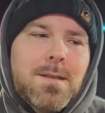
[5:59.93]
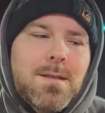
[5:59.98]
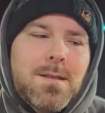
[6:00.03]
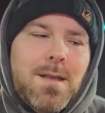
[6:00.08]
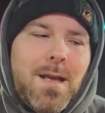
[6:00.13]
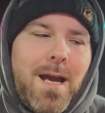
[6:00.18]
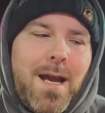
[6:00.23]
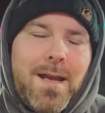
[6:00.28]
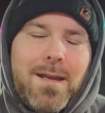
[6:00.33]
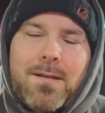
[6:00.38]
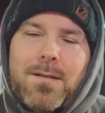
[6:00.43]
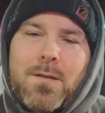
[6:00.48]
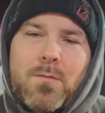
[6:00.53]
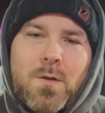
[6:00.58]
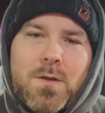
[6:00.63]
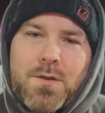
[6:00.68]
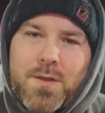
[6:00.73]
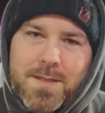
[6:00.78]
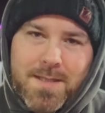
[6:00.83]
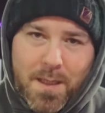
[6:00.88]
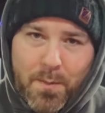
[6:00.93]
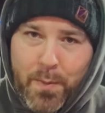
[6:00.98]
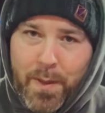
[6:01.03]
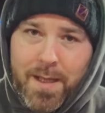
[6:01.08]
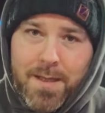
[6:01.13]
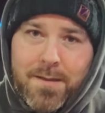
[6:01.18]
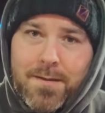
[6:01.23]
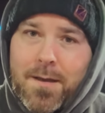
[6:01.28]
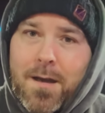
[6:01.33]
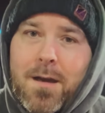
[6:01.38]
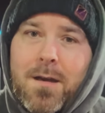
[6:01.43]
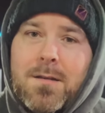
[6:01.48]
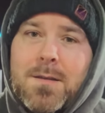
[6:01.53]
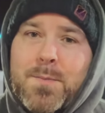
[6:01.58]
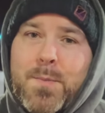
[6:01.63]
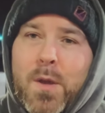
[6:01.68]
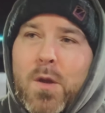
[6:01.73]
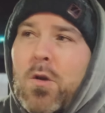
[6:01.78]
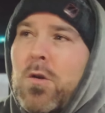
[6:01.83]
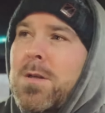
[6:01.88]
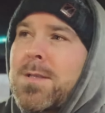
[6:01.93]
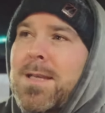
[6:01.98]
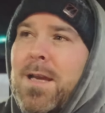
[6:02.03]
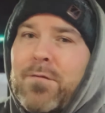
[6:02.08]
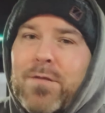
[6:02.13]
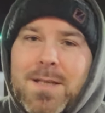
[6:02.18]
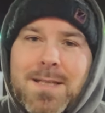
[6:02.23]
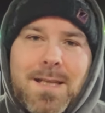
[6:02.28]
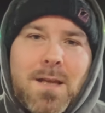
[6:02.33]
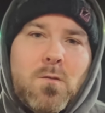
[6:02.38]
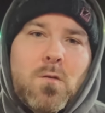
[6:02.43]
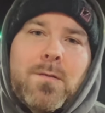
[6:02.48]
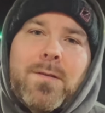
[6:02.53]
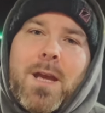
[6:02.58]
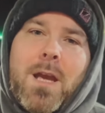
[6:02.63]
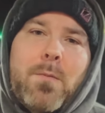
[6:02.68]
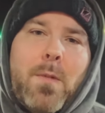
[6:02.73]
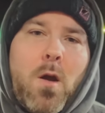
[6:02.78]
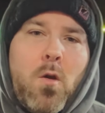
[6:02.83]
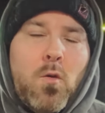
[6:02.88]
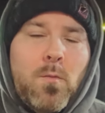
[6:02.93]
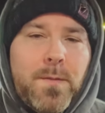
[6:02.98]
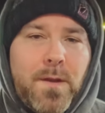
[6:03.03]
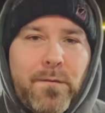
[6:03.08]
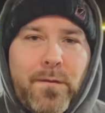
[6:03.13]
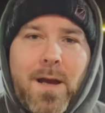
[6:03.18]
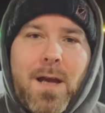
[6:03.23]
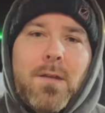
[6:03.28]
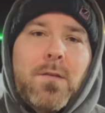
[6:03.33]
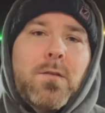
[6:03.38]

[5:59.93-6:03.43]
aye, they were just a pain in the arse, because every single time I opened the van